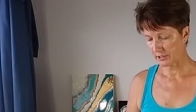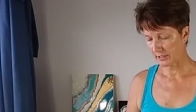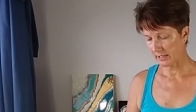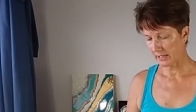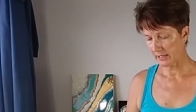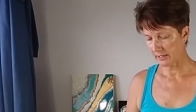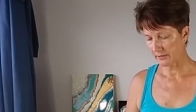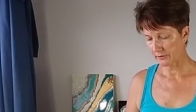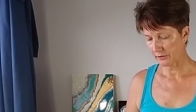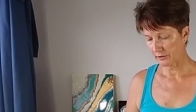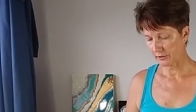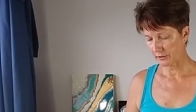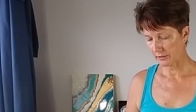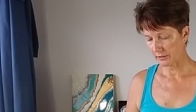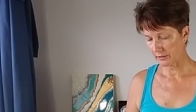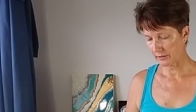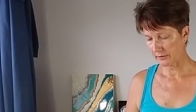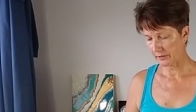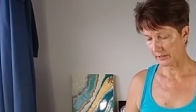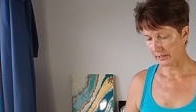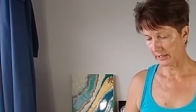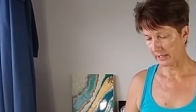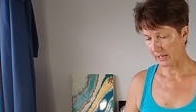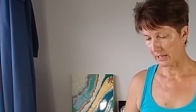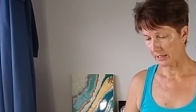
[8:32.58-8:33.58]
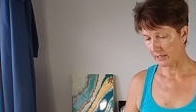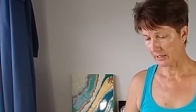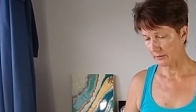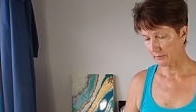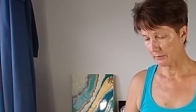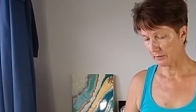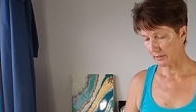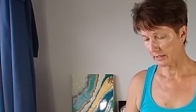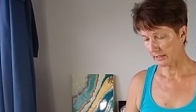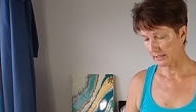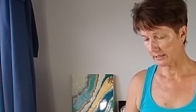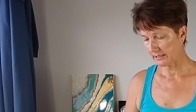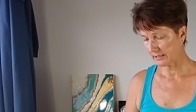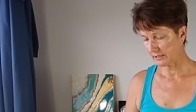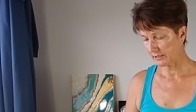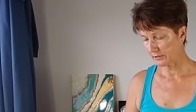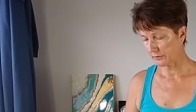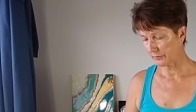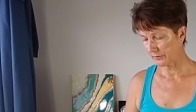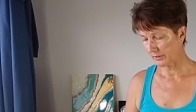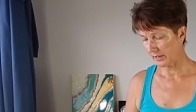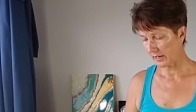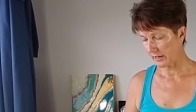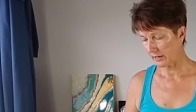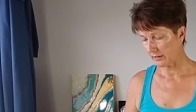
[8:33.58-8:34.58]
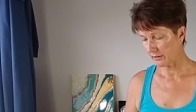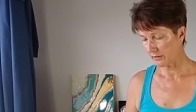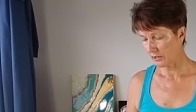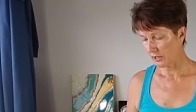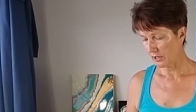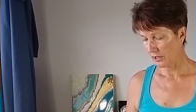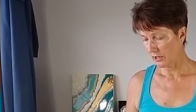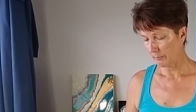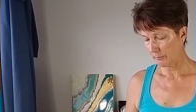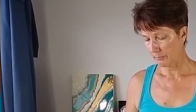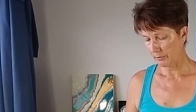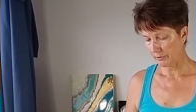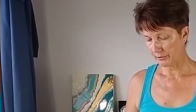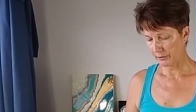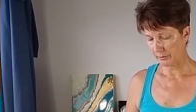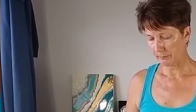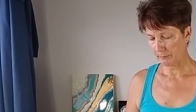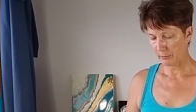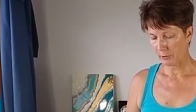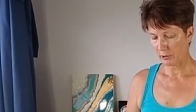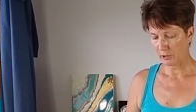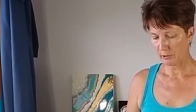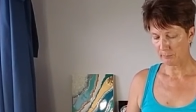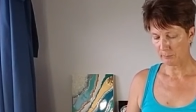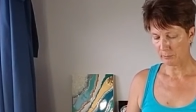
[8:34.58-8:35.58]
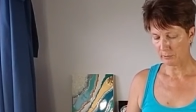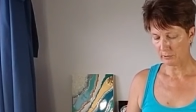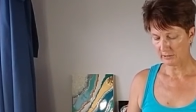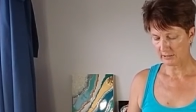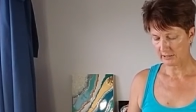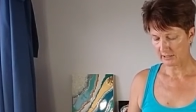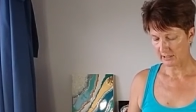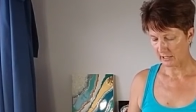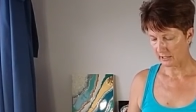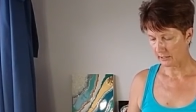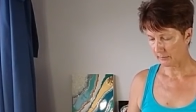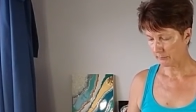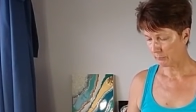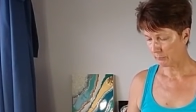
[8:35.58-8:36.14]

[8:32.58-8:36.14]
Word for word: it, the, the yellow is still there, but the purple is kind of